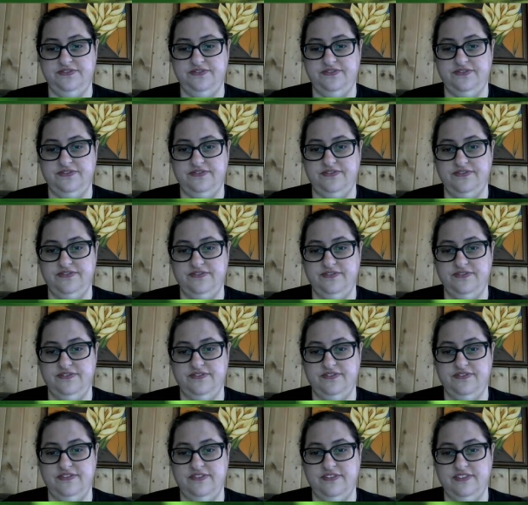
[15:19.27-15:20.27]

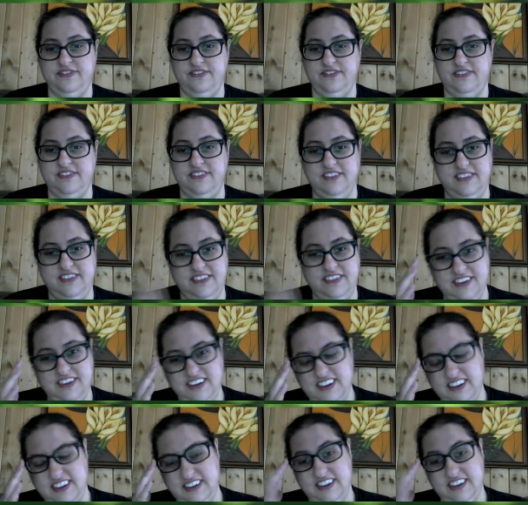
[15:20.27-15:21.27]

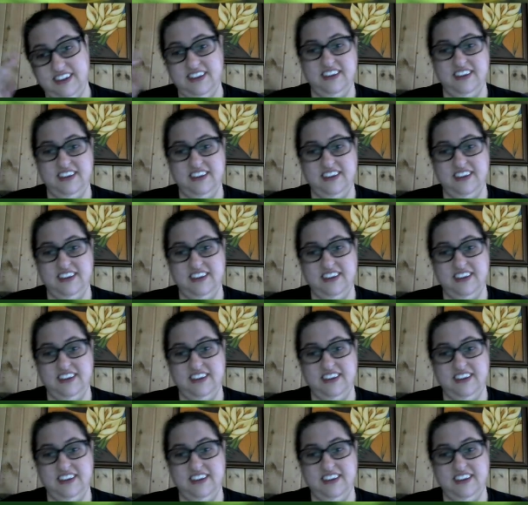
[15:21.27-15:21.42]
[no speech]